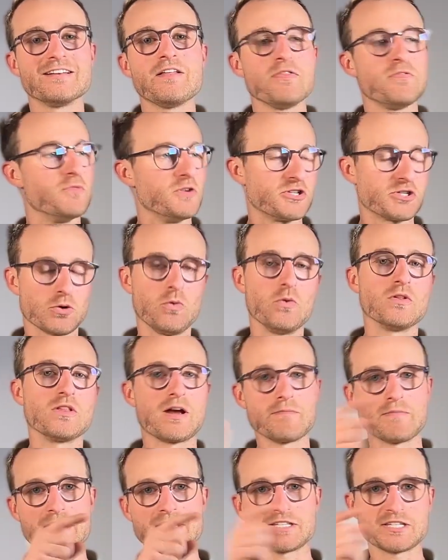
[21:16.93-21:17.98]
which all our
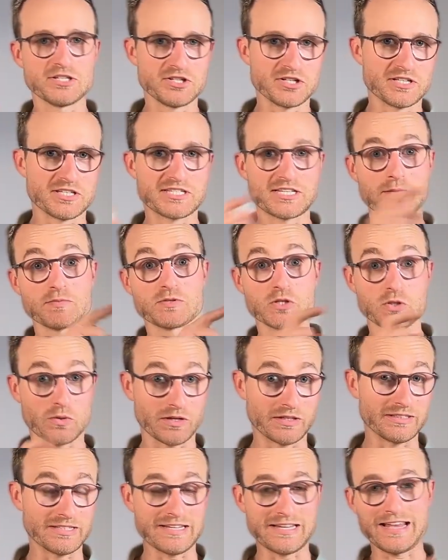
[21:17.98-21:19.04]
messages
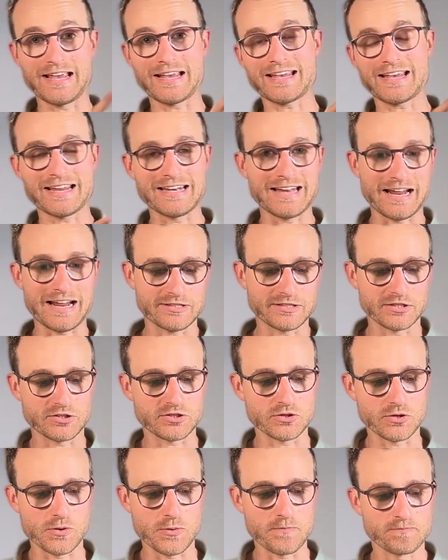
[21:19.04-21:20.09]
subsequently get connected
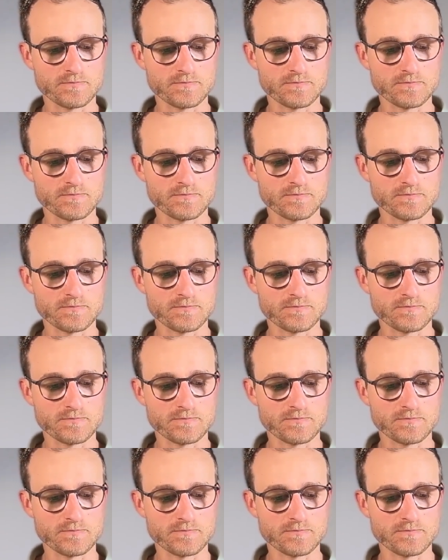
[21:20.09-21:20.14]
to